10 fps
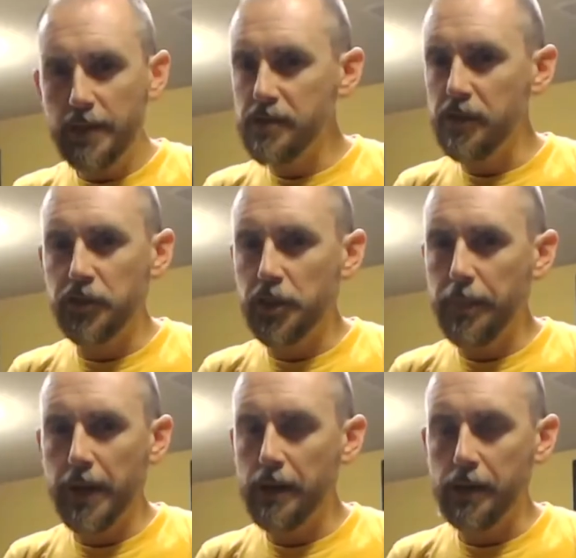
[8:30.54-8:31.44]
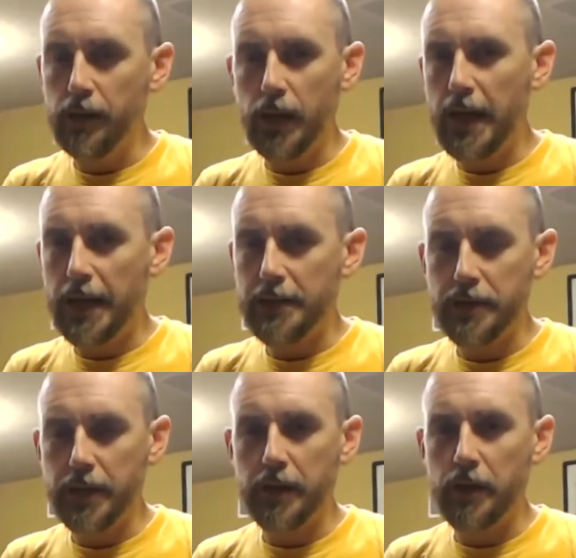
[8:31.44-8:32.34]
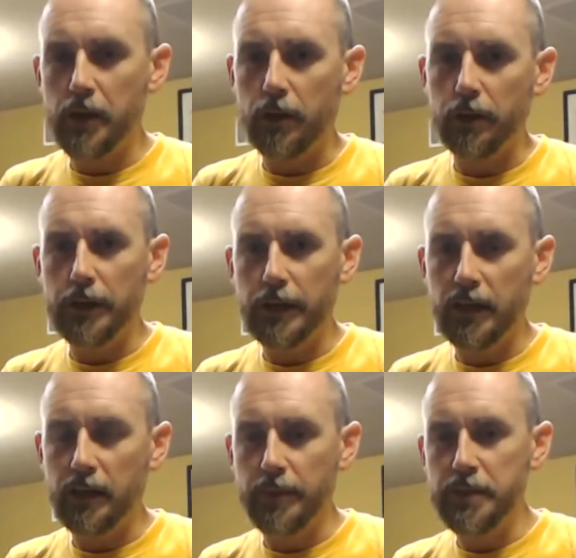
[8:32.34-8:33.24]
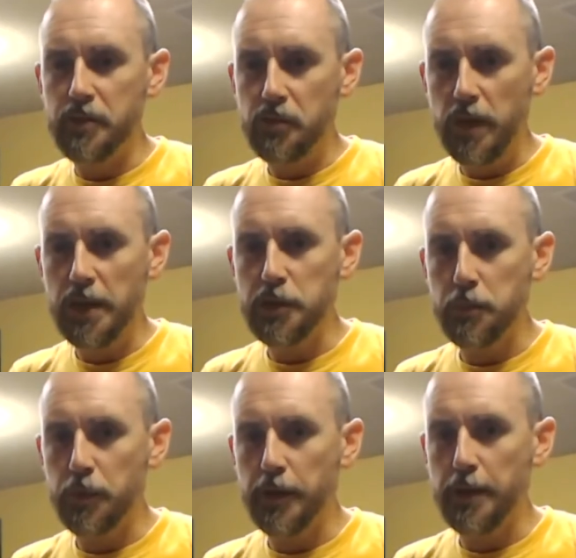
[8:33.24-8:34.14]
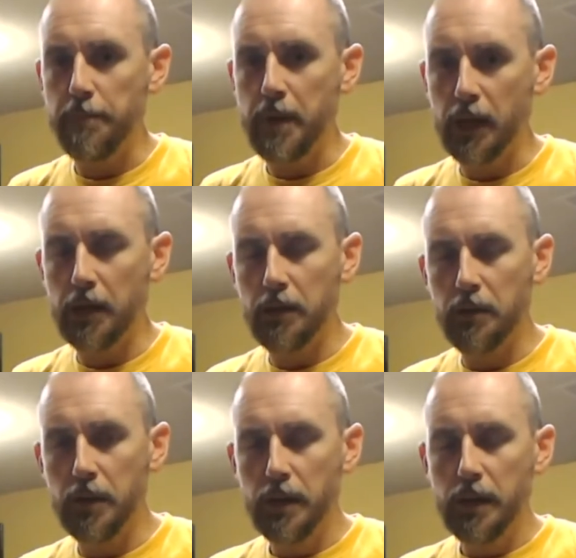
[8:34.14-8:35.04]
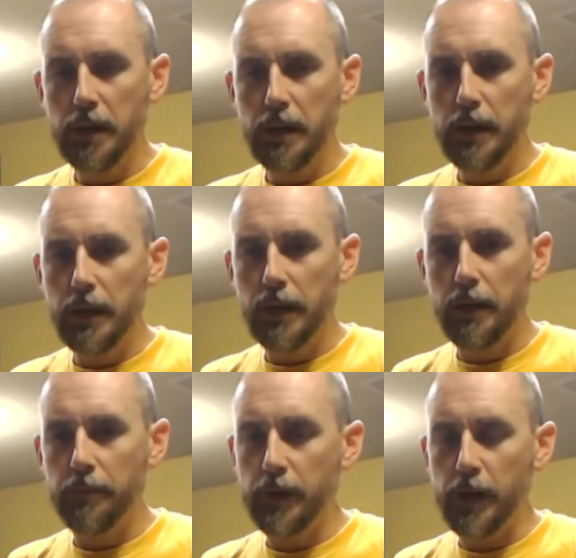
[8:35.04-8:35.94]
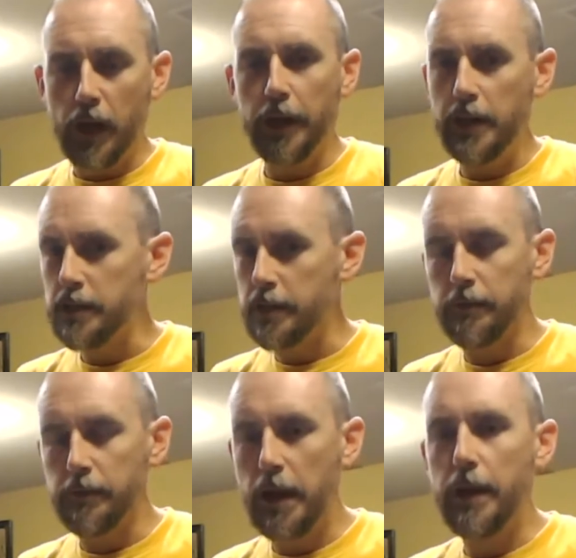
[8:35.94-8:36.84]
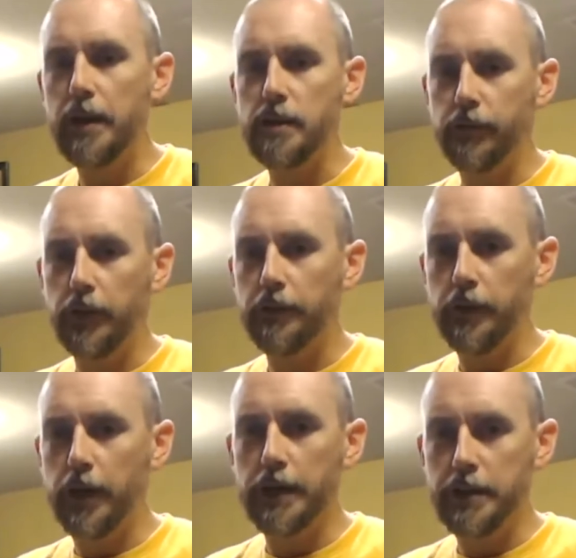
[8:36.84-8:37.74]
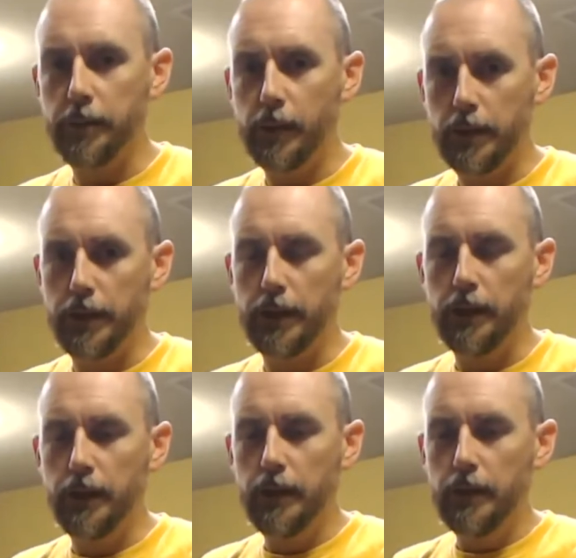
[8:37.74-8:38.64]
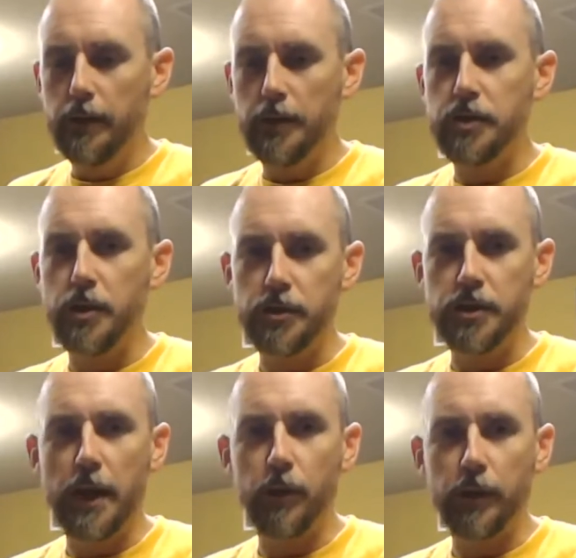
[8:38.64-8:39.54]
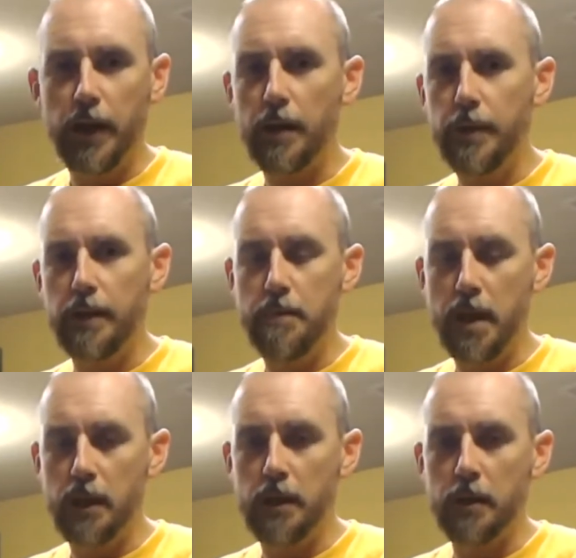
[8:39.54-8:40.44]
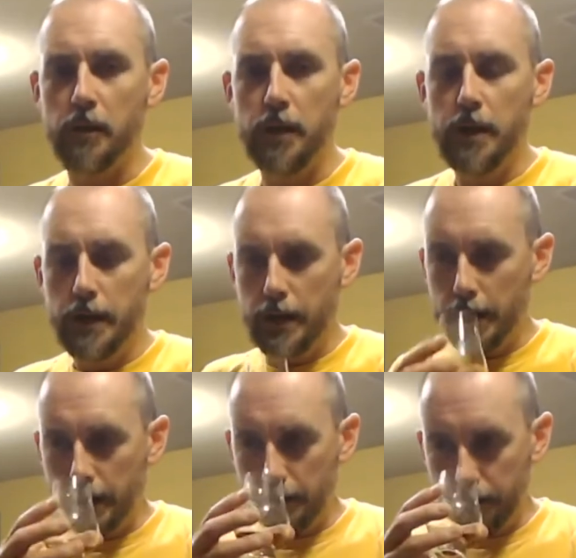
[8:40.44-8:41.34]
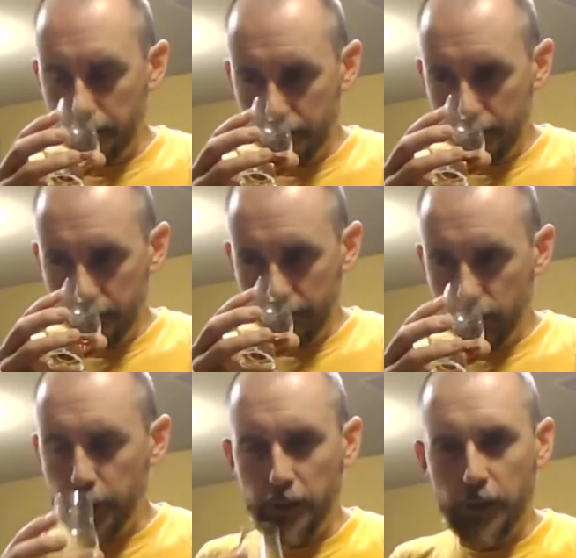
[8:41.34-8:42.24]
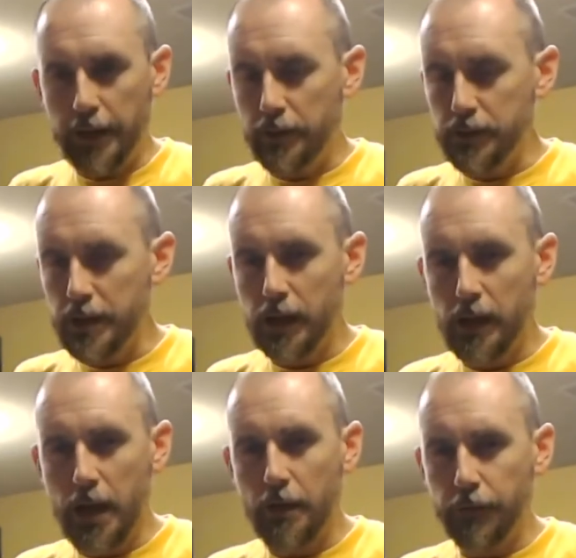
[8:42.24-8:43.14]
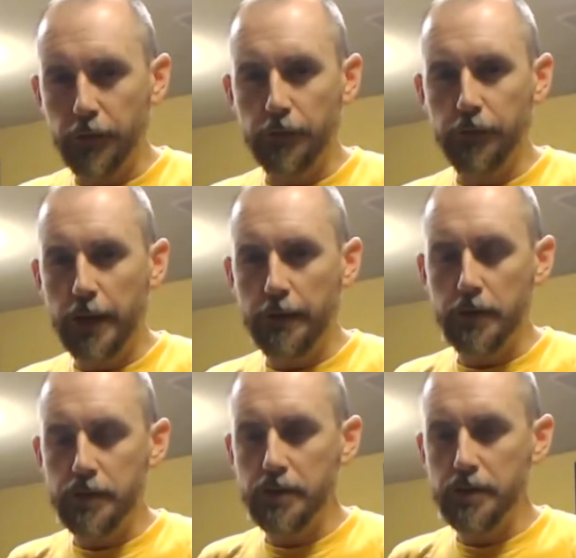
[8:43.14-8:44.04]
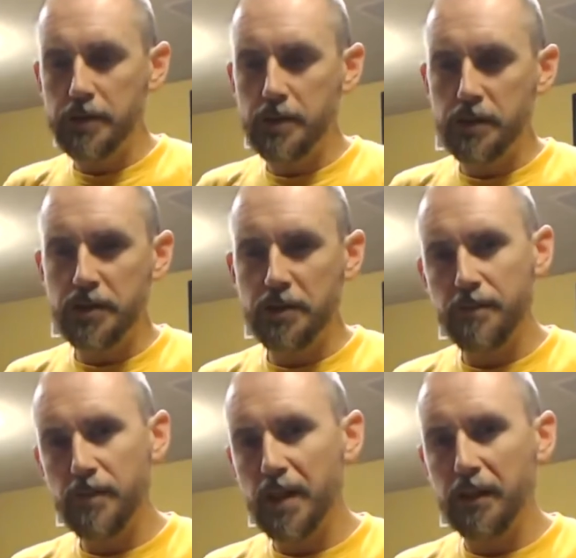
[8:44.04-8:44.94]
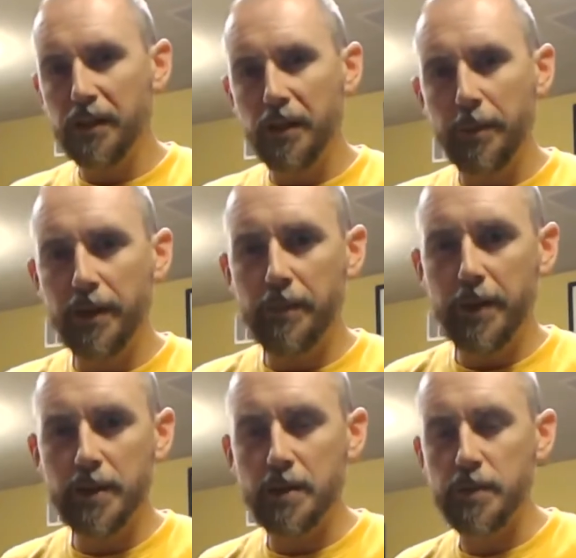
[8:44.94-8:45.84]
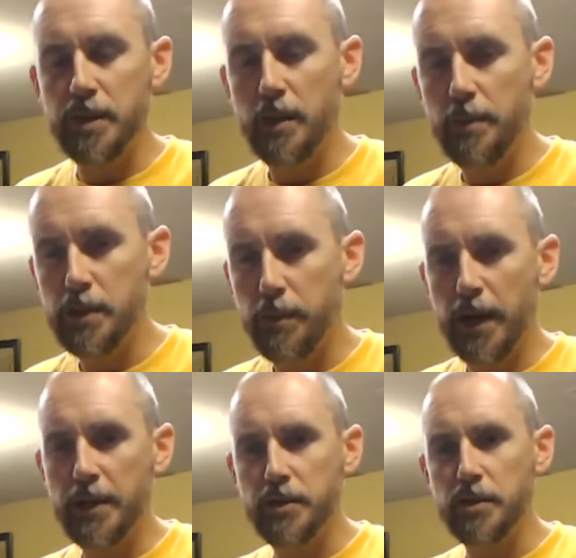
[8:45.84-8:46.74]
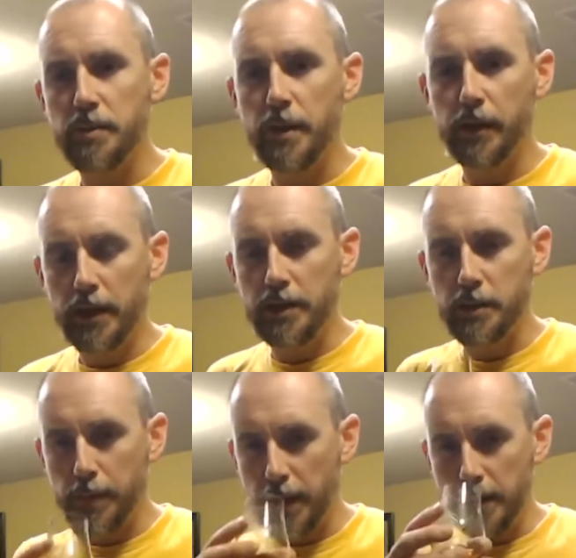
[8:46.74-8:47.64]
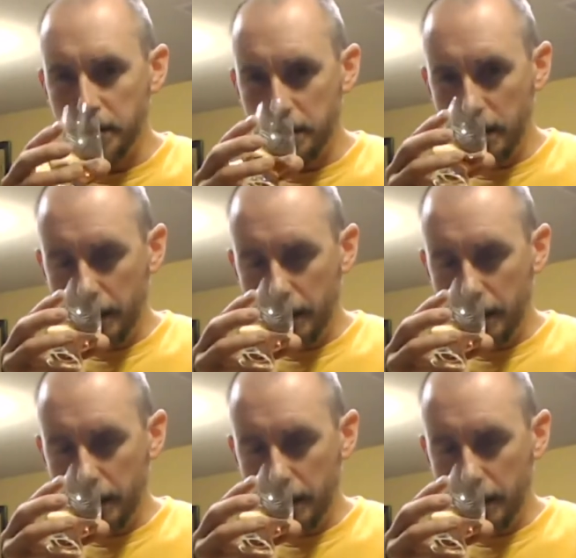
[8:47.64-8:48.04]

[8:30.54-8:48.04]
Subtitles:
doesn't jump out of the glass at all. It's pretty mellow. Honey's a flavor that I typically associate with kind of being mellow. But you're right. There's not a lot of fruit flavors. There's a little bit of maybe some cinnamon spice or some other kind of spice